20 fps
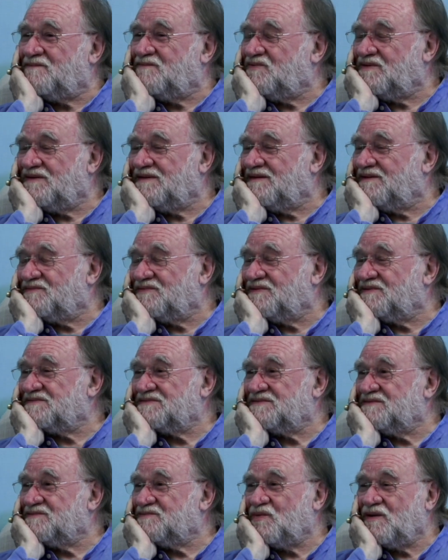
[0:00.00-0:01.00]
really
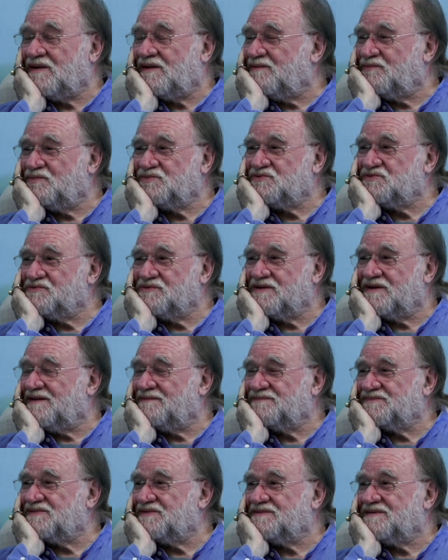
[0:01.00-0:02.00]
interested, why would you
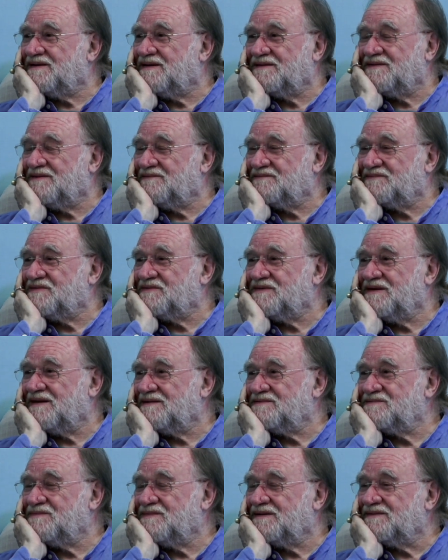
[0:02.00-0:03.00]
come tonight after 9
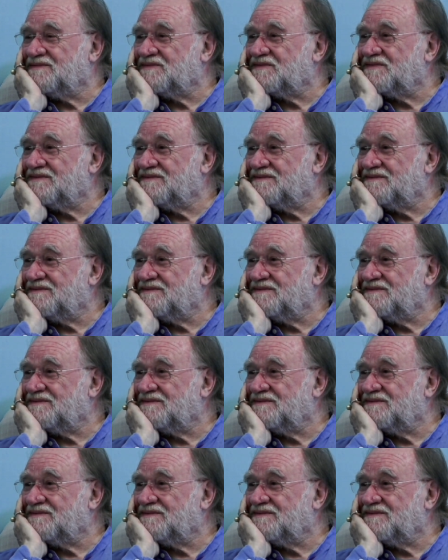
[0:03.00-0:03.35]
months?